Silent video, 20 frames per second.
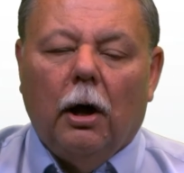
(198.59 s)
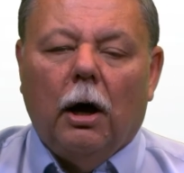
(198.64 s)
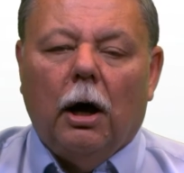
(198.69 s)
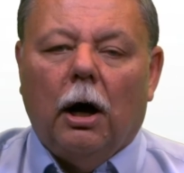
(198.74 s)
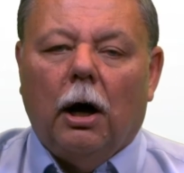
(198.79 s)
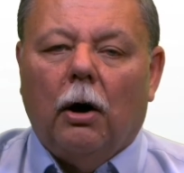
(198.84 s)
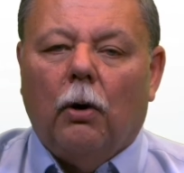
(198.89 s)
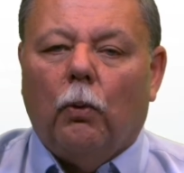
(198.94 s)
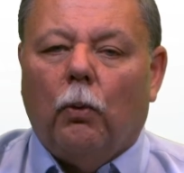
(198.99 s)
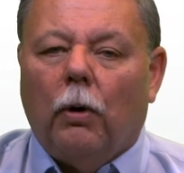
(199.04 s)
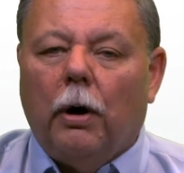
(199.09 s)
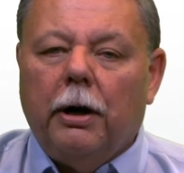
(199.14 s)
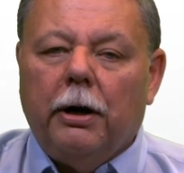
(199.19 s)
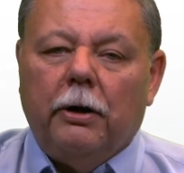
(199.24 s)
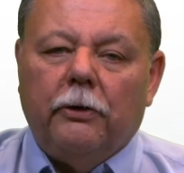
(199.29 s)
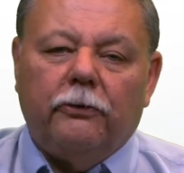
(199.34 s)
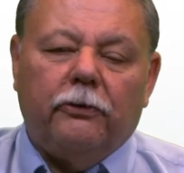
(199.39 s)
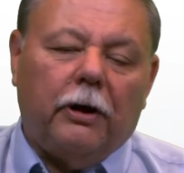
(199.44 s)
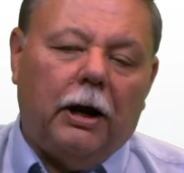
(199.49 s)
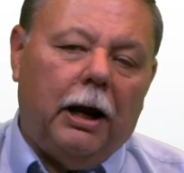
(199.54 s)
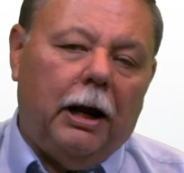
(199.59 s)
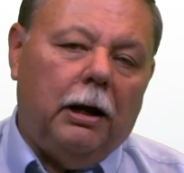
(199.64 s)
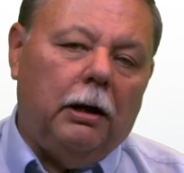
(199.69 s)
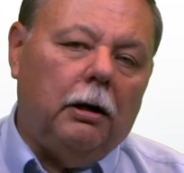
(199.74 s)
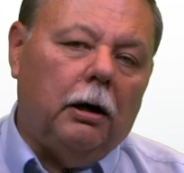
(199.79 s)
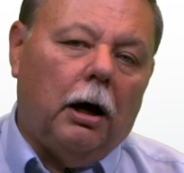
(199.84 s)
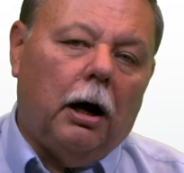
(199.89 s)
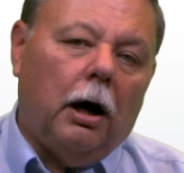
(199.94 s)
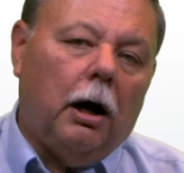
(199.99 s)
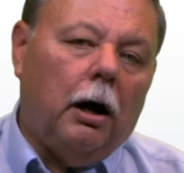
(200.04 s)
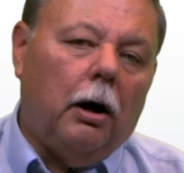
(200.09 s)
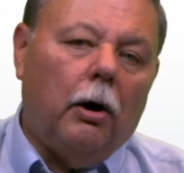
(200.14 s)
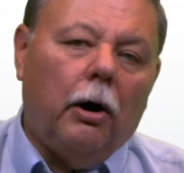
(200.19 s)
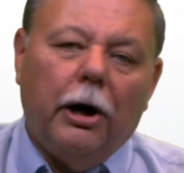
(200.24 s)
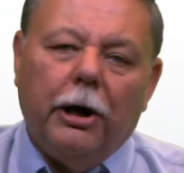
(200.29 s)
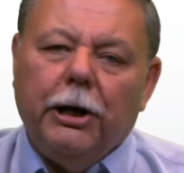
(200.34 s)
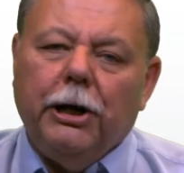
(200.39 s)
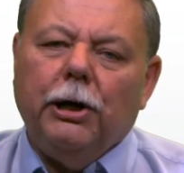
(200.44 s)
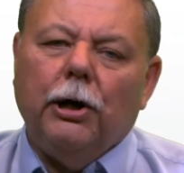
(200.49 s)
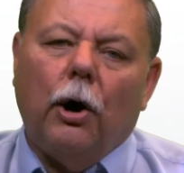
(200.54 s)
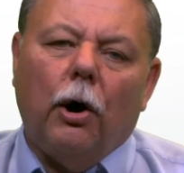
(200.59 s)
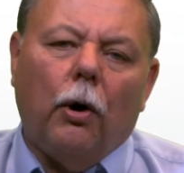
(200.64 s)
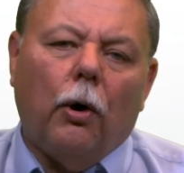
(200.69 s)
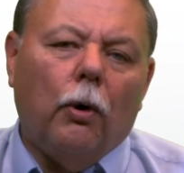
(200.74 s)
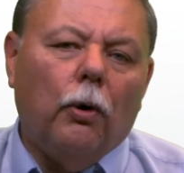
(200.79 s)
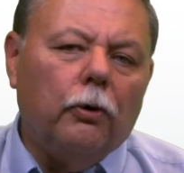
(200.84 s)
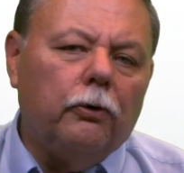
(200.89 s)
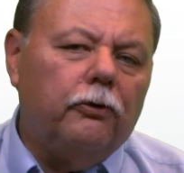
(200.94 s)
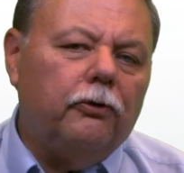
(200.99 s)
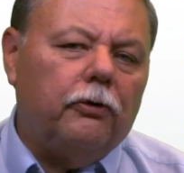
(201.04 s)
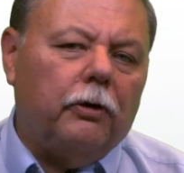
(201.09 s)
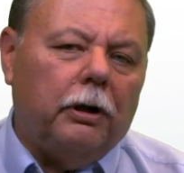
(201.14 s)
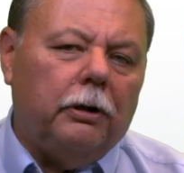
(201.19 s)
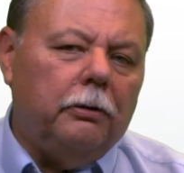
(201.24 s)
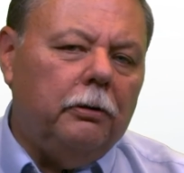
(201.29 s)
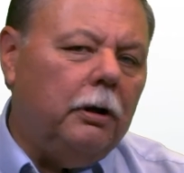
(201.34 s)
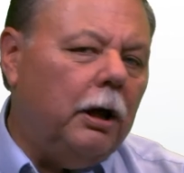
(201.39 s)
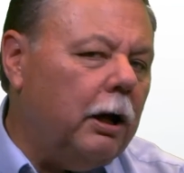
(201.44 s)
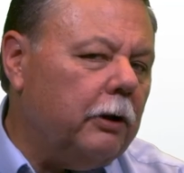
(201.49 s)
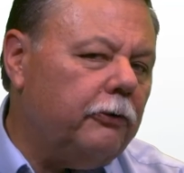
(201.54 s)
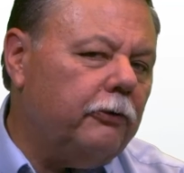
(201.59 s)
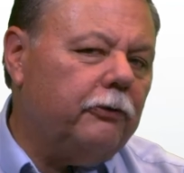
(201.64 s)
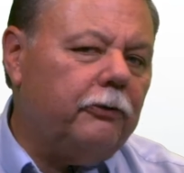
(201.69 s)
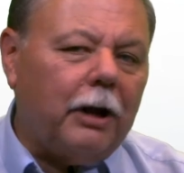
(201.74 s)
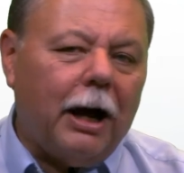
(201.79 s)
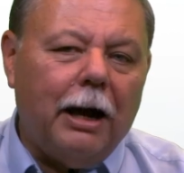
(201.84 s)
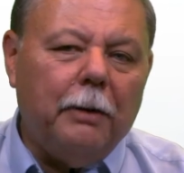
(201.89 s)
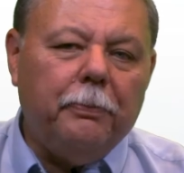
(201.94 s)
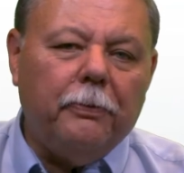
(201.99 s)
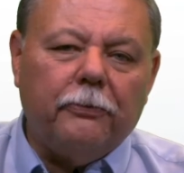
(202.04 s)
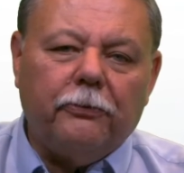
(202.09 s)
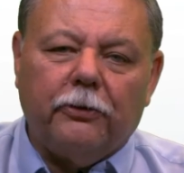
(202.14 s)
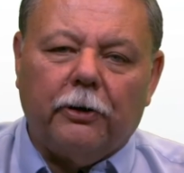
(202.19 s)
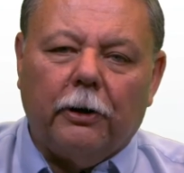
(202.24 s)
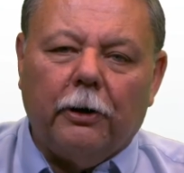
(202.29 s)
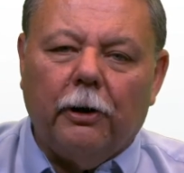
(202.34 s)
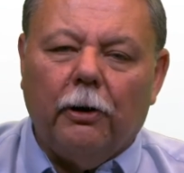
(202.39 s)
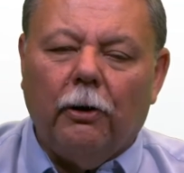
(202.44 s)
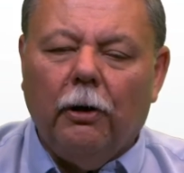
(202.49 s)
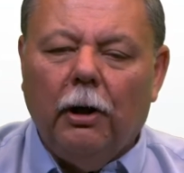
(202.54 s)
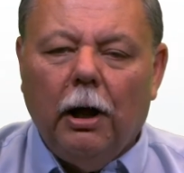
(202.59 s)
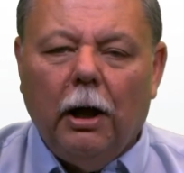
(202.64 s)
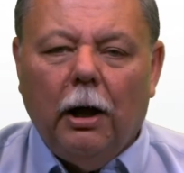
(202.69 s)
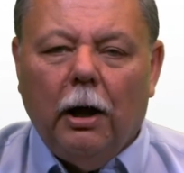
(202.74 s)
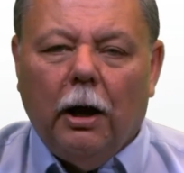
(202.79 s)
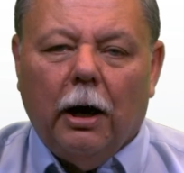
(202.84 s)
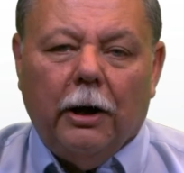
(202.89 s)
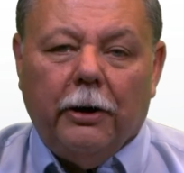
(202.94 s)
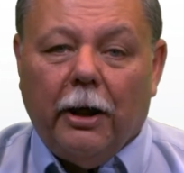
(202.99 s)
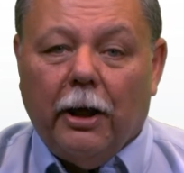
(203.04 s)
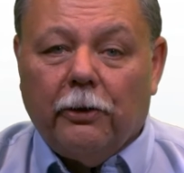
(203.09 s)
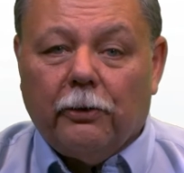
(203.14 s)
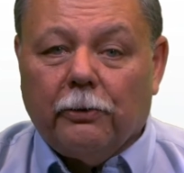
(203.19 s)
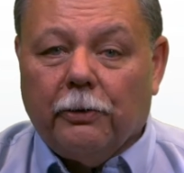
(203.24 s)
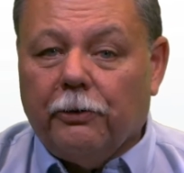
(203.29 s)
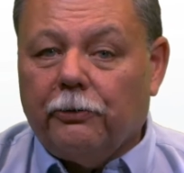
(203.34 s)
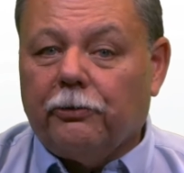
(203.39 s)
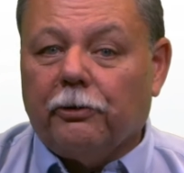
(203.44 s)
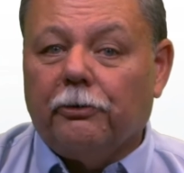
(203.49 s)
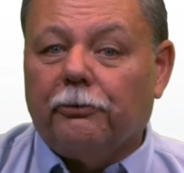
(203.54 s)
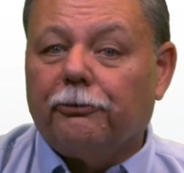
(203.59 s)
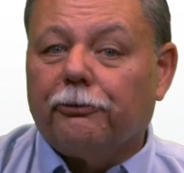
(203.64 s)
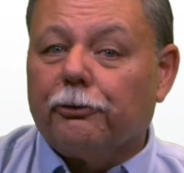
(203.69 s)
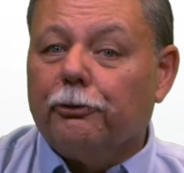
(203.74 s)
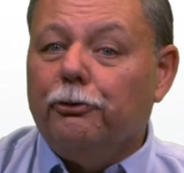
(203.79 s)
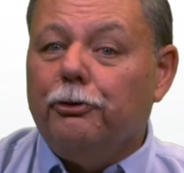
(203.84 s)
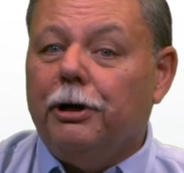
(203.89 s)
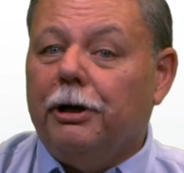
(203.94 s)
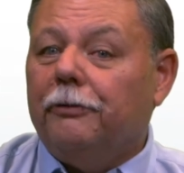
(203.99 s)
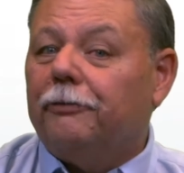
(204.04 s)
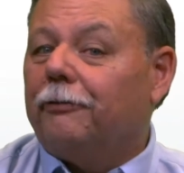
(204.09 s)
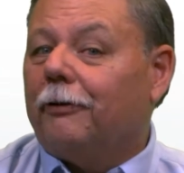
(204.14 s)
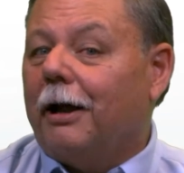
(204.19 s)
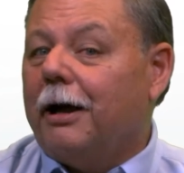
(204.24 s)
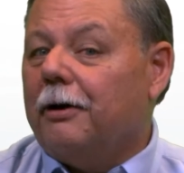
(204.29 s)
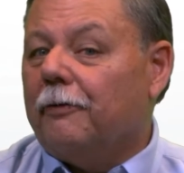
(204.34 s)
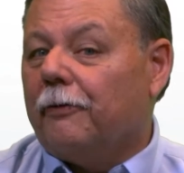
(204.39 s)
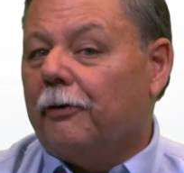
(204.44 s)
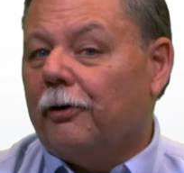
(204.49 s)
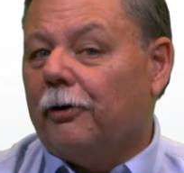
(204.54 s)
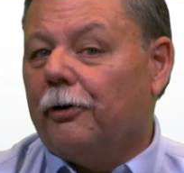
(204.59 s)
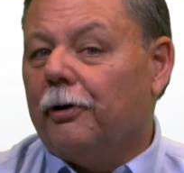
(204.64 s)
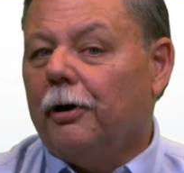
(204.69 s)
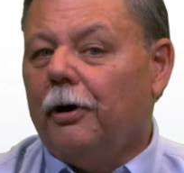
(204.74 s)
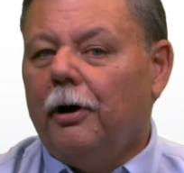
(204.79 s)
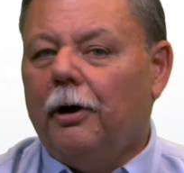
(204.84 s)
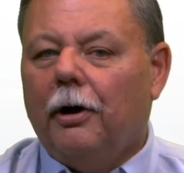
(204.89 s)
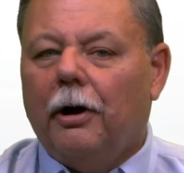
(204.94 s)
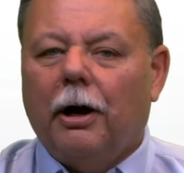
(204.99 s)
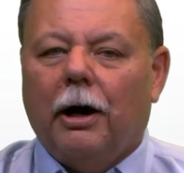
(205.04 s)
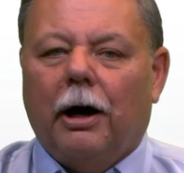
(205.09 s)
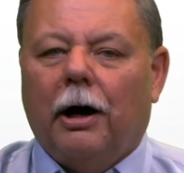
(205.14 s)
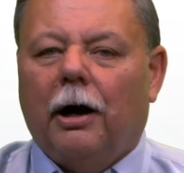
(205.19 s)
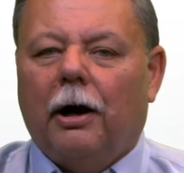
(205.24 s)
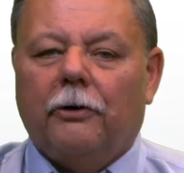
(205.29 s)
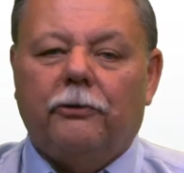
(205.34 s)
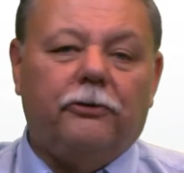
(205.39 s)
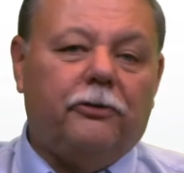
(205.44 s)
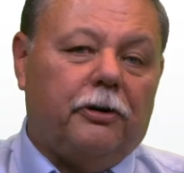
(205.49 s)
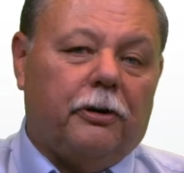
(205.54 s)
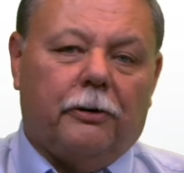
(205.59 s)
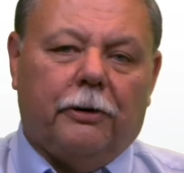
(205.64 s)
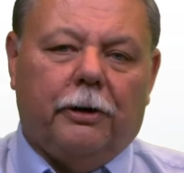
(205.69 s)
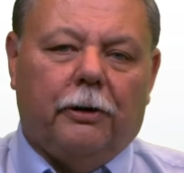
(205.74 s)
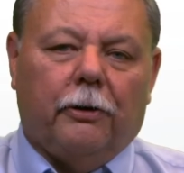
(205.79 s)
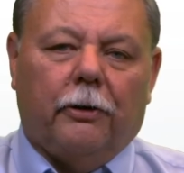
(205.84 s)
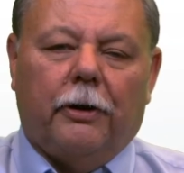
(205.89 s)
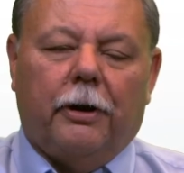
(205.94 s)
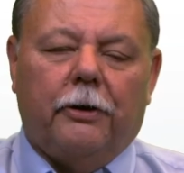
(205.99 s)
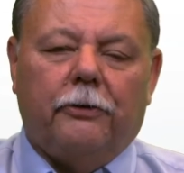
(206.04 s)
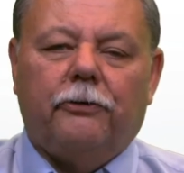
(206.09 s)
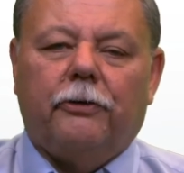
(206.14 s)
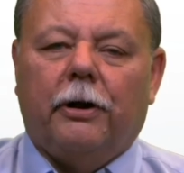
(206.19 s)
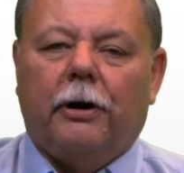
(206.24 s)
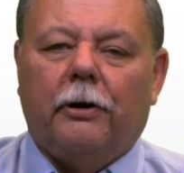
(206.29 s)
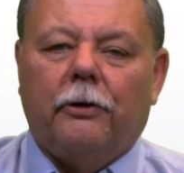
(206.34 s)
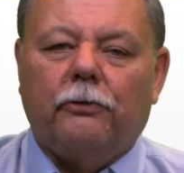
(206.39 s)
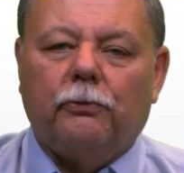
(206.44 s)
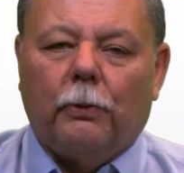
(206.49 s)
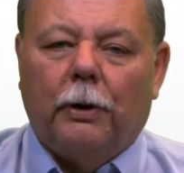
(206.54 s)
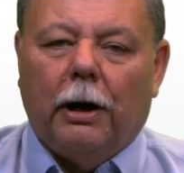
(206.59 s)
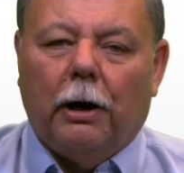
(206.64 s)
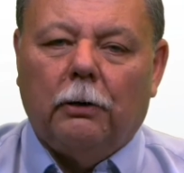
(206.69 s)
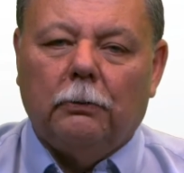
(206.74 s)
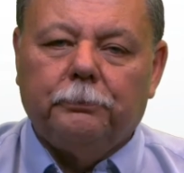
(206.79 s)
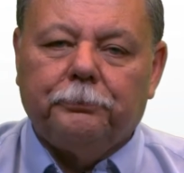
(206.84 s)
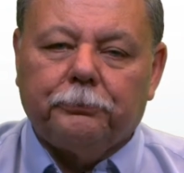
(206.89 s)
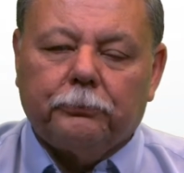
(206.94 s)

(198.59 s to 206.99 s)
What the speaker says: One is a honey, oats, and nuts type of cereal. Another is a fruity flavored cereal that is there as well.